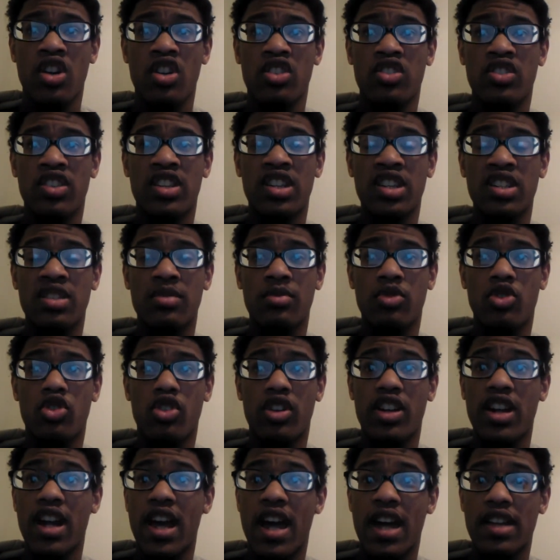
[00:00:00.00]
You get some
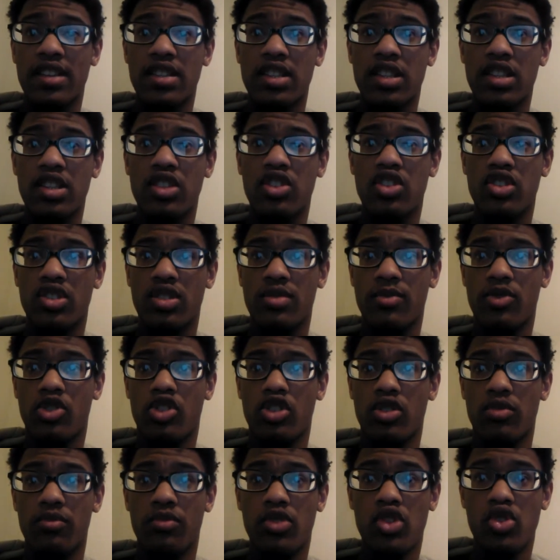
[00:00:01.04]
great acting, Got get some
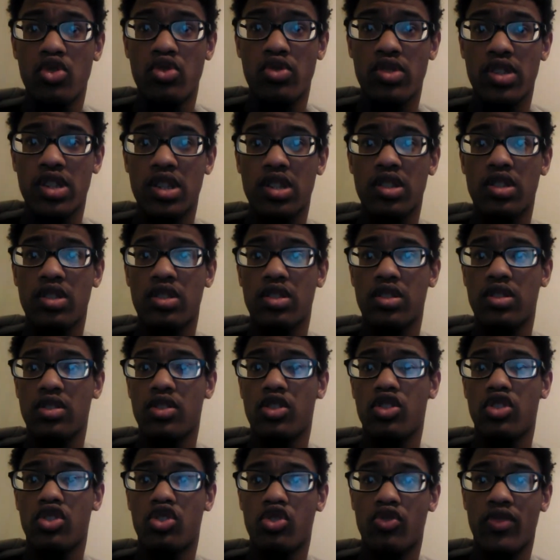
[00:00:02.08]
good music,
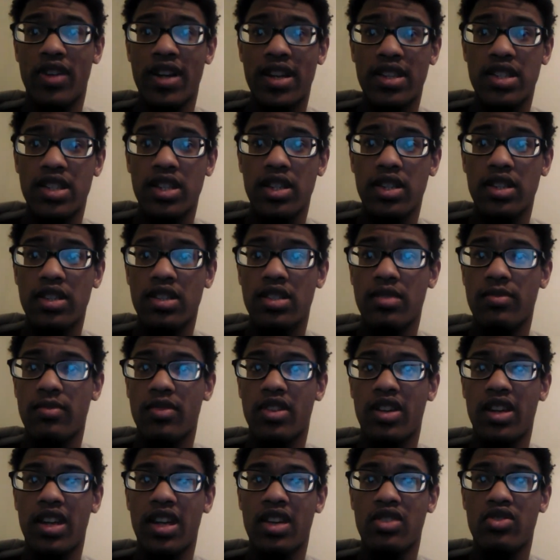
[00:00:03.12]
good directing, some
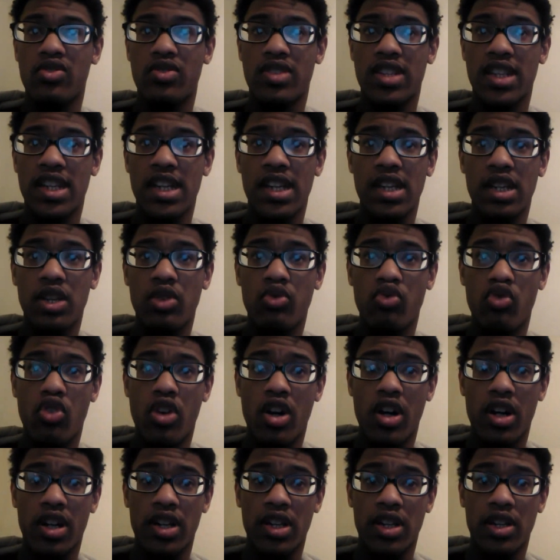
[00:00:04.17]
entertaining
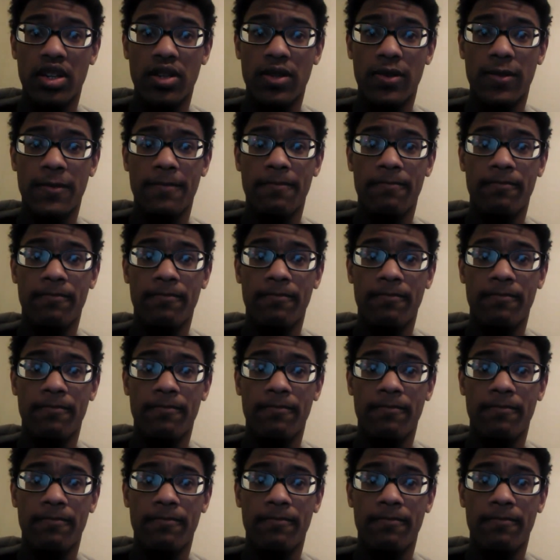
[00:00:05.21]
writing